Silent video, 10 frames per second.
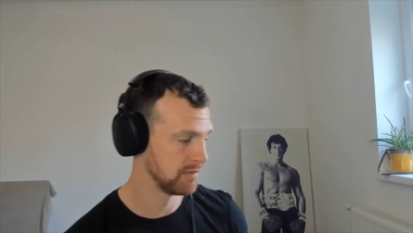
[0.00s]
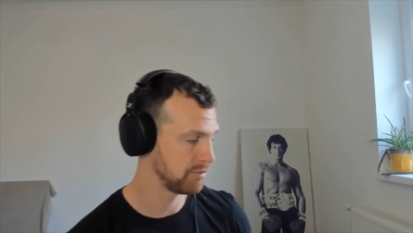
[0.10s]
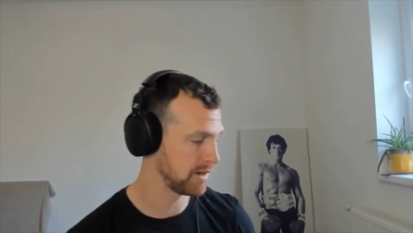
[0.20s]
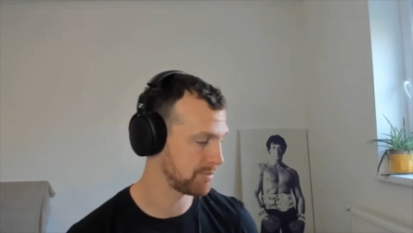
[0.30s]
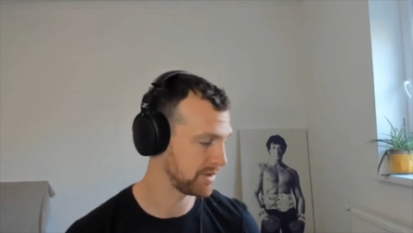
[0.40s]

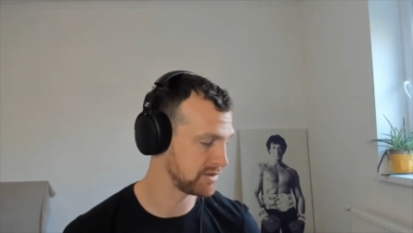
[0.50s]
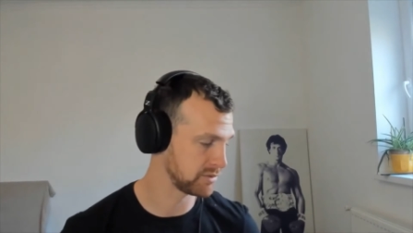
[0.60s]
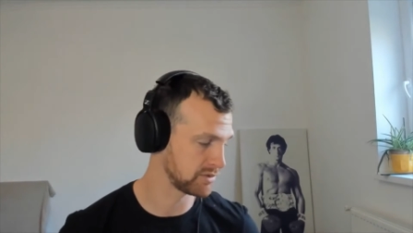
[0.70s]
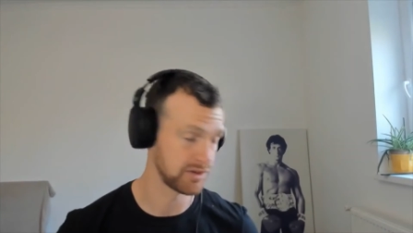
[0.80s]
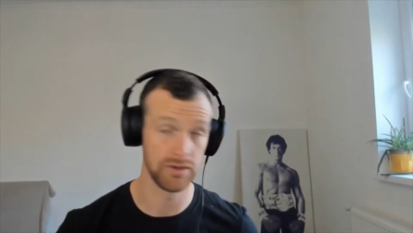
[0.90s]
Prep is
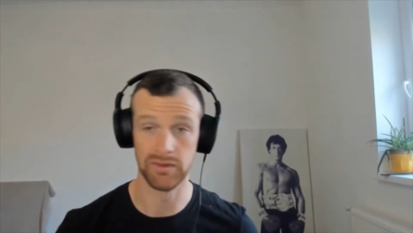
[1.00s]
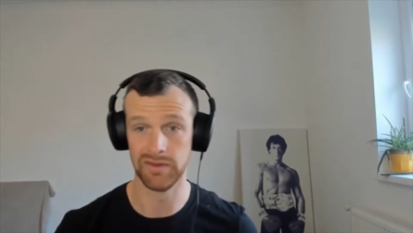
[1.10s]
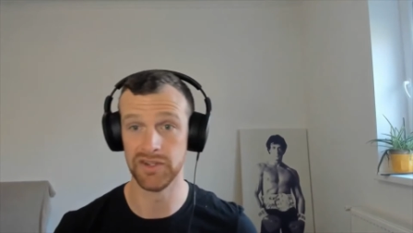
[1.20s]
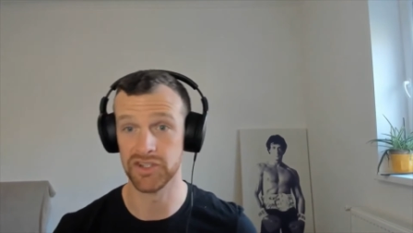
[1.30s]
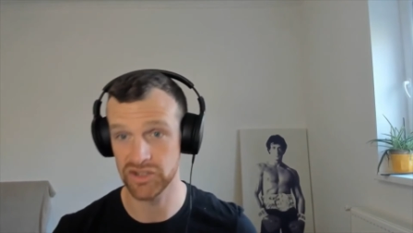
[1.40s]
also
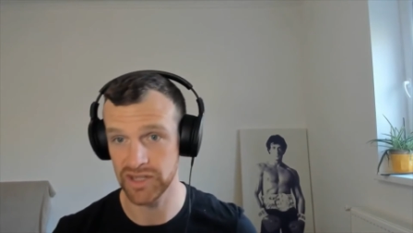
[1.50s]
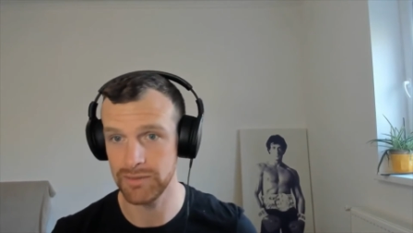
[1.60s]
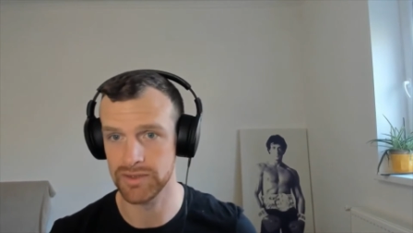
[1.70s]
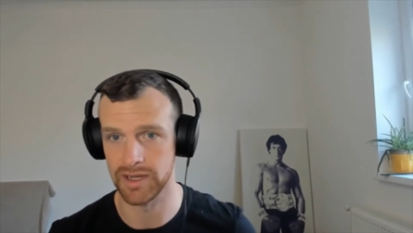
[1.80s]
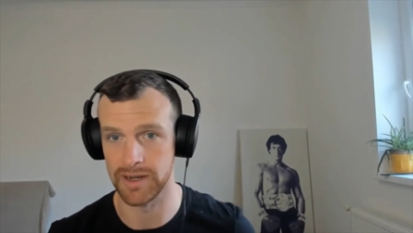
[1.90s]
your
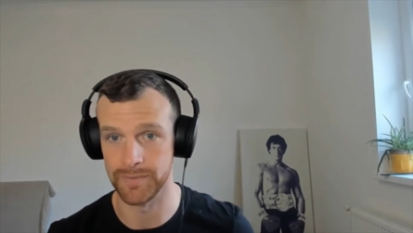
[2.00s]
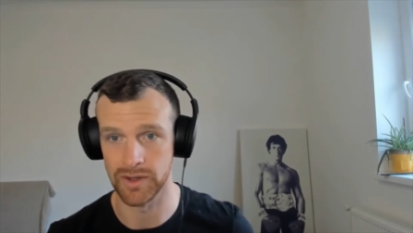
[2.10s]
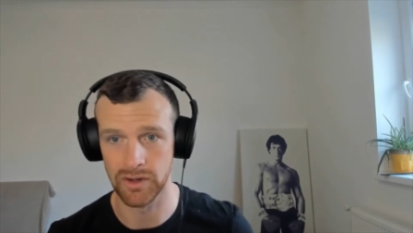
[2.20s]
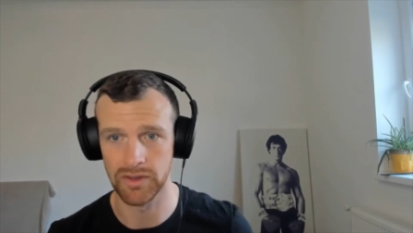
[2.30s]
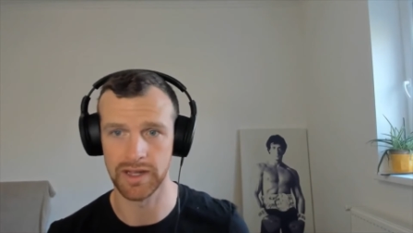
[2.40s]
sleep time.
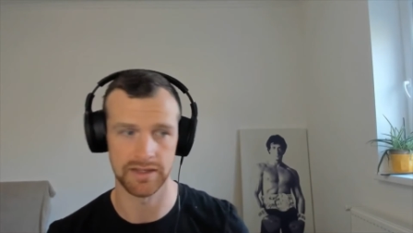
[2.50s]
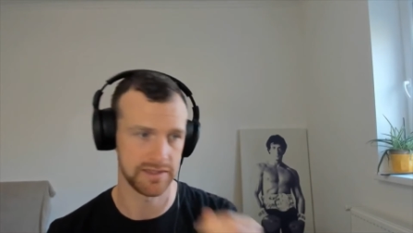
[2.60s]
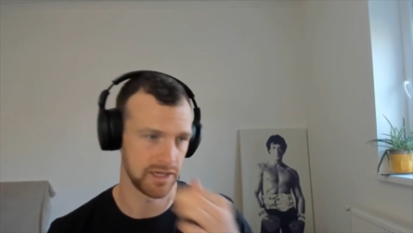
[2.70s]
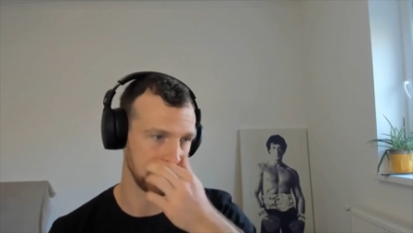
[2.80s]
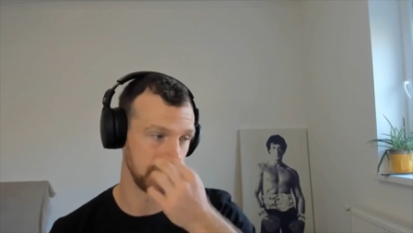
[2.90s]
A lot of the guys
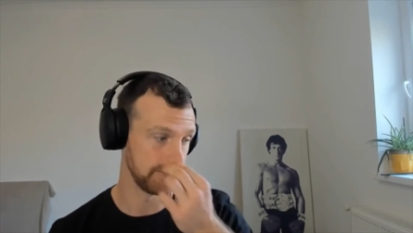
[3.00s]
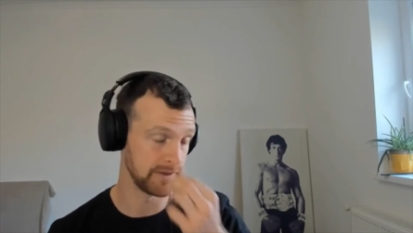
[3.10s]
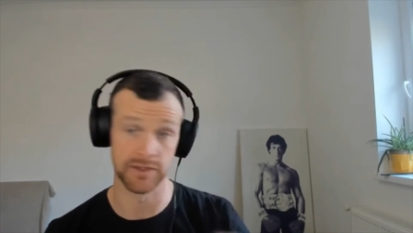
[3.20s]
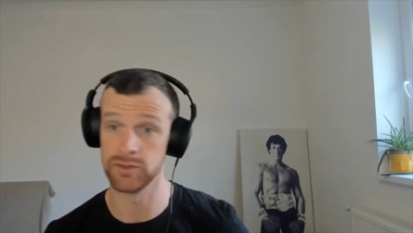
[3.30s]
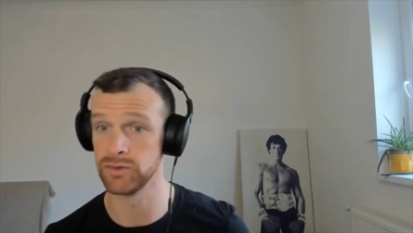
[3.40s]
tell me
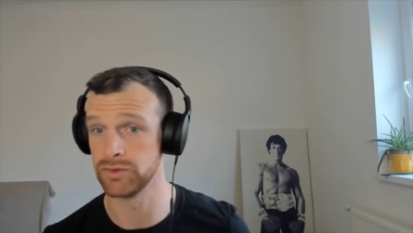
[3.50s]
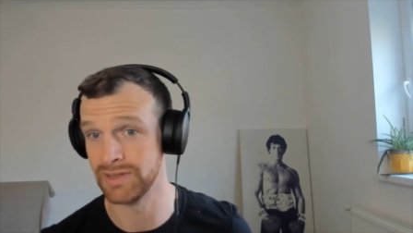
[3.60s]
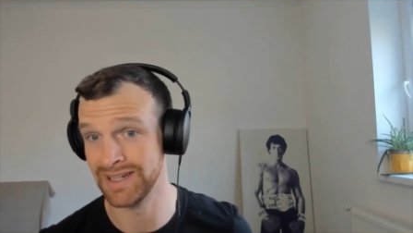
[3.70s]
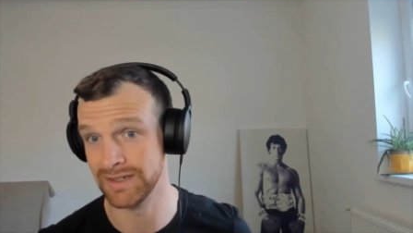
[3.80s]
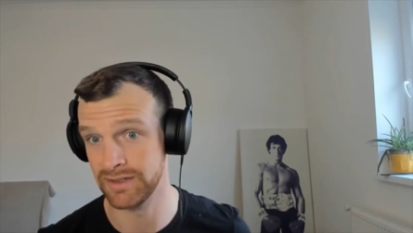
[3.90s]
this is also
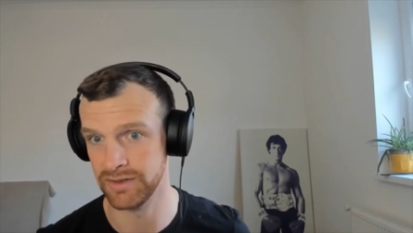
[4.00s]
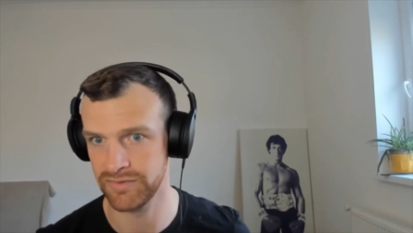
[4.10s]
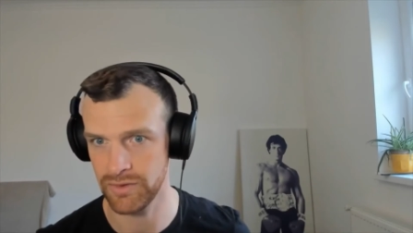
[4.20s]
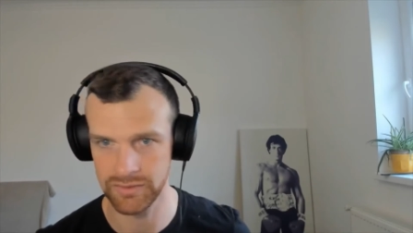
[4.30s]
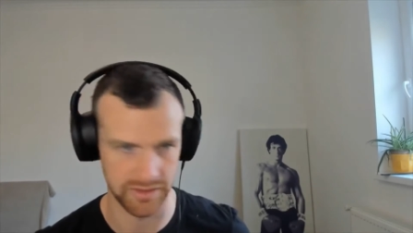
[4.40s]
linked to your
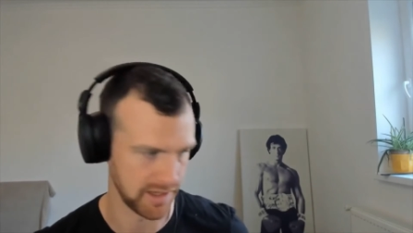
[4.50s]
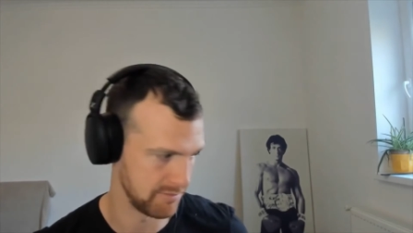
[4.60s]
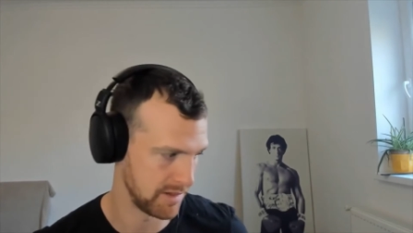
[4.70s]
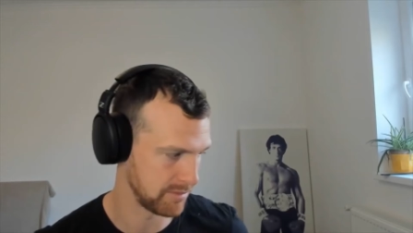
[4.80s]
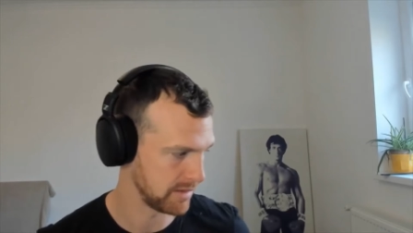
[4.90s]
phone
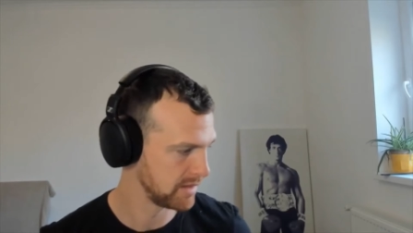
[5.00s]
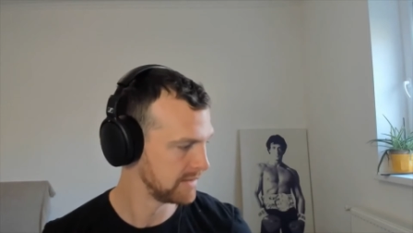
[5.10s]
time, maybe.